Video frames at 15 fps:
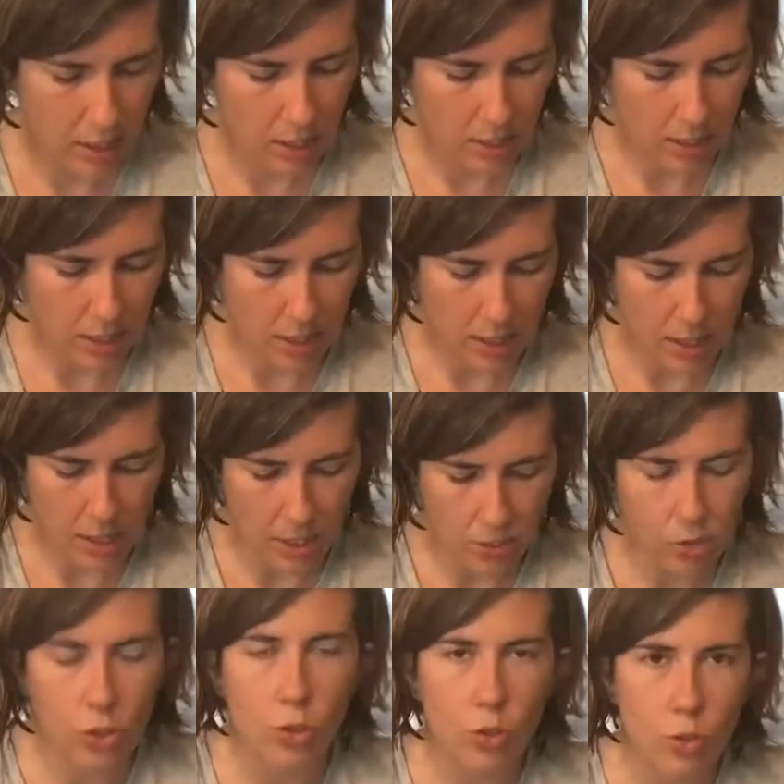It's a little
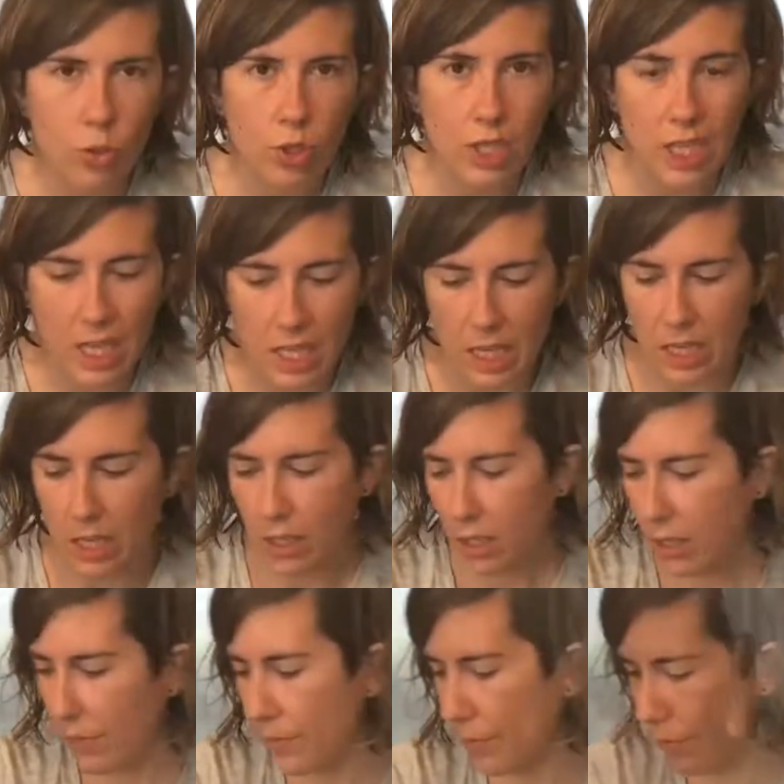too sticky.
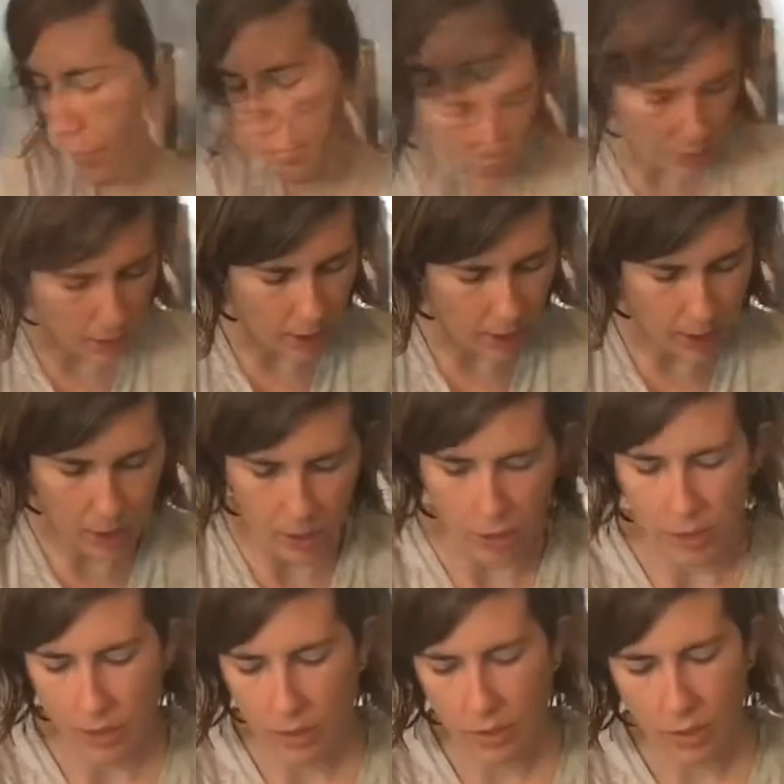
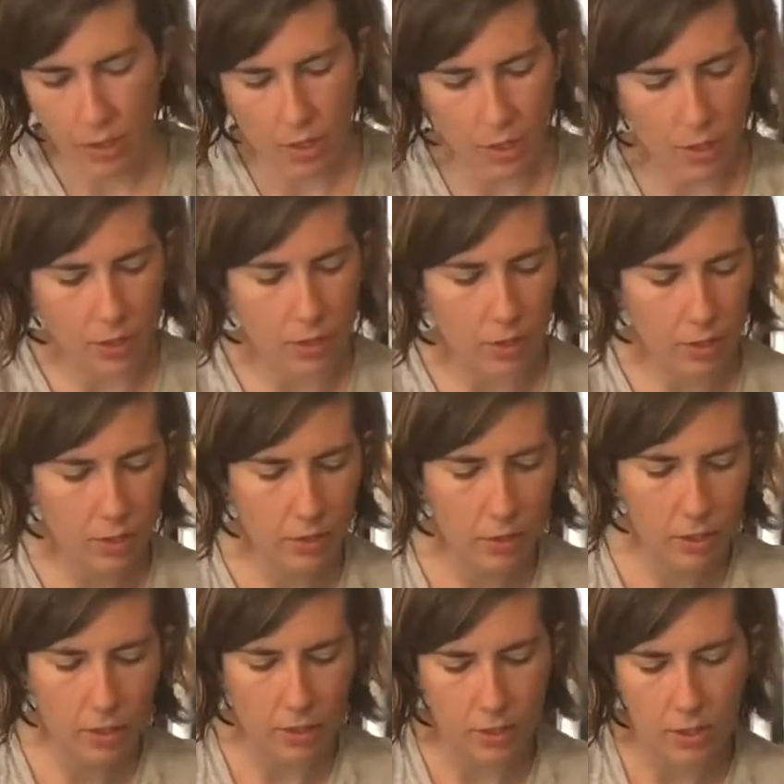Alrighty, so that's
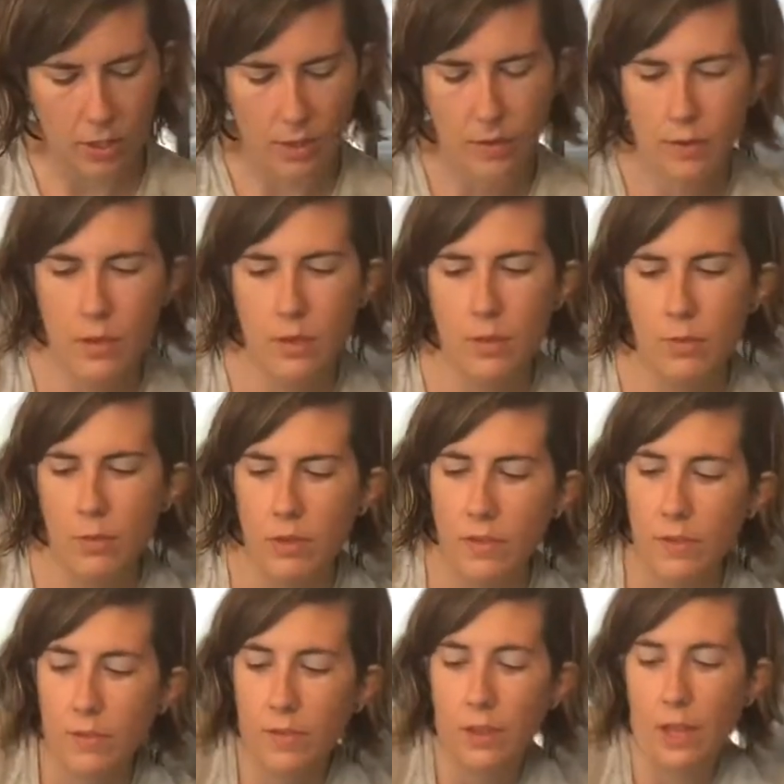gonna definitely need more
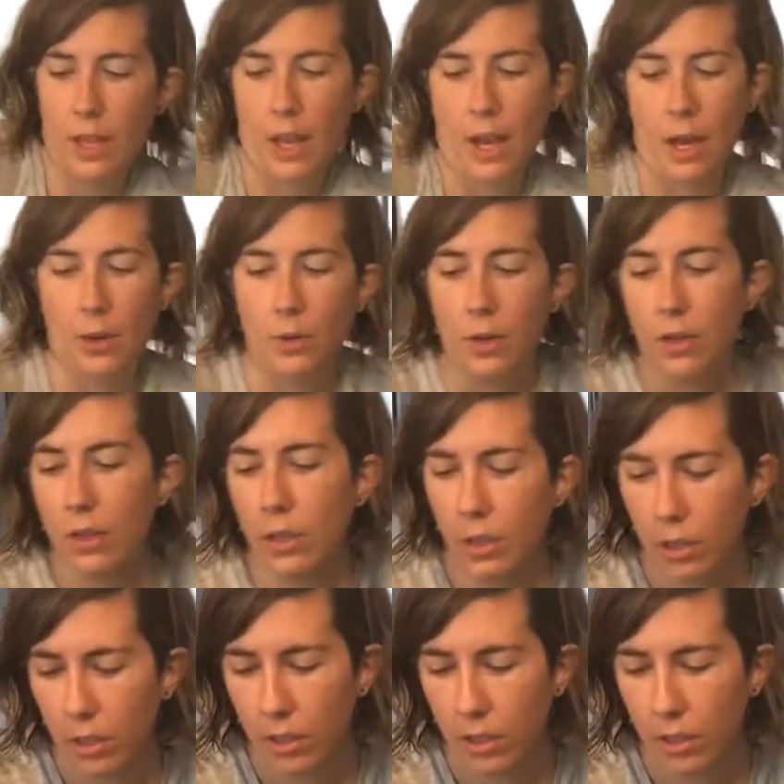flour.